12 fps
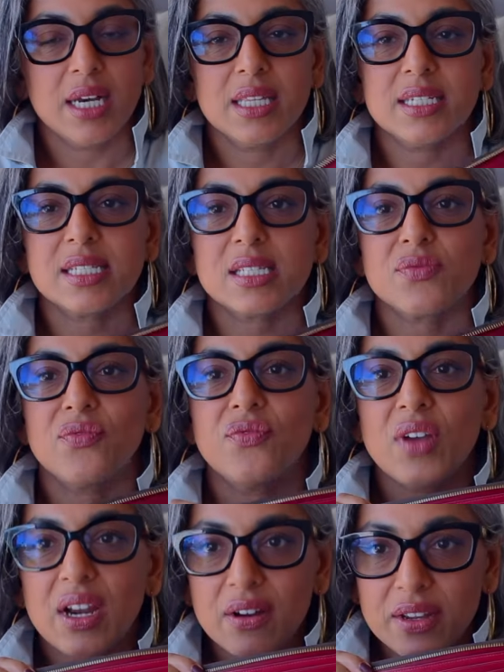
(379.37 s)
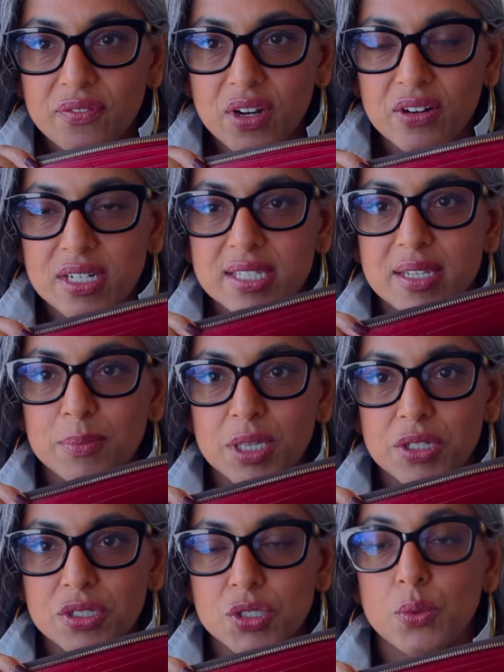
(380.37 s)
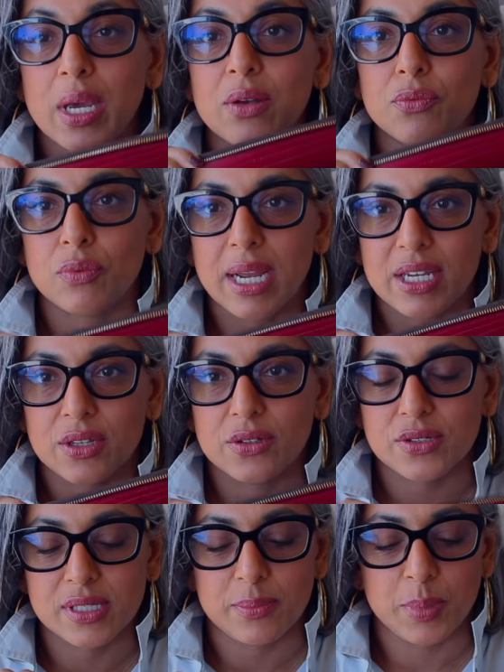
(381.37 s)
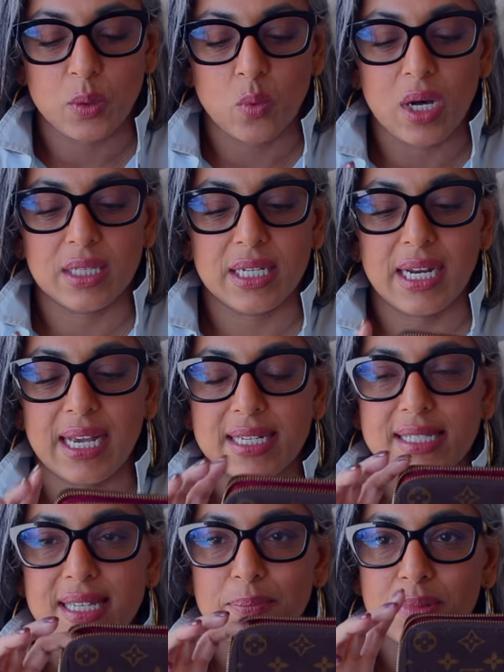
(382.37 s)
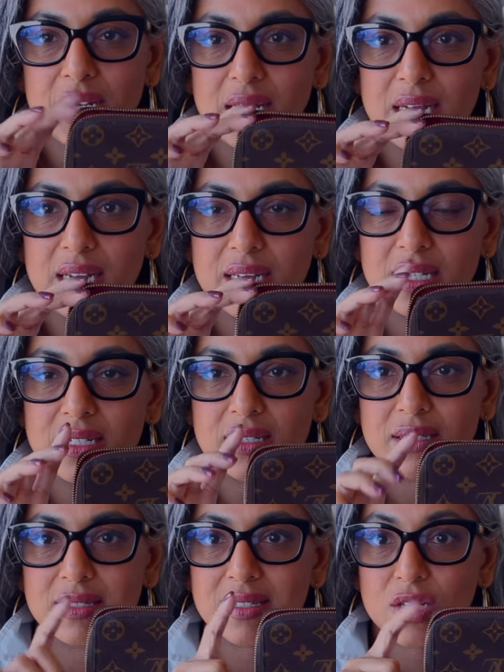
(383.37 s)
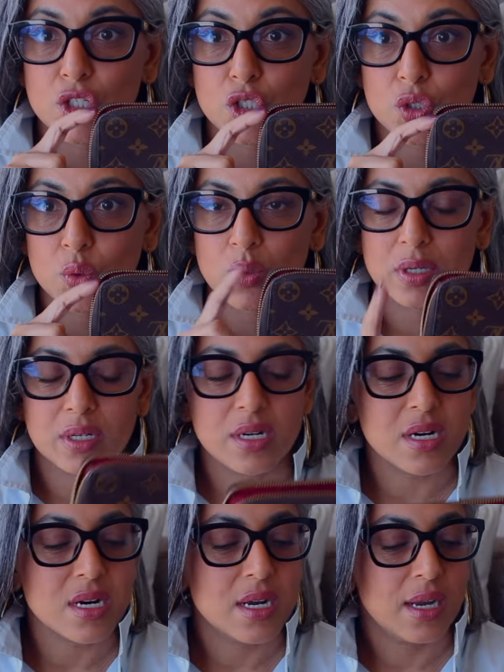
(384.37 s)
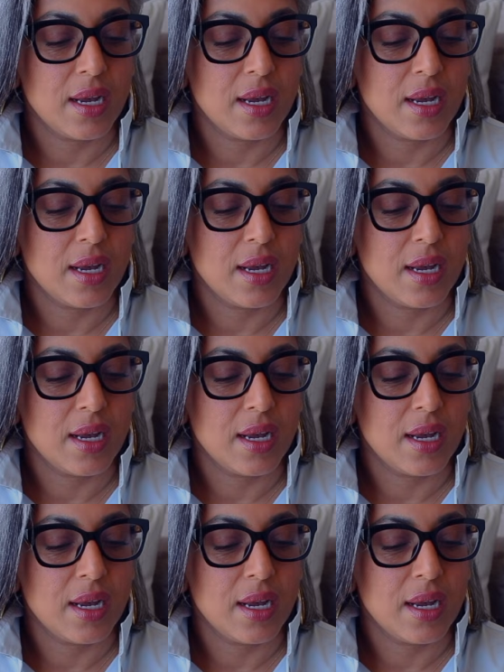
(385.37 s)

This is very, very similar to a regular Zippy wallet, except it is shorter.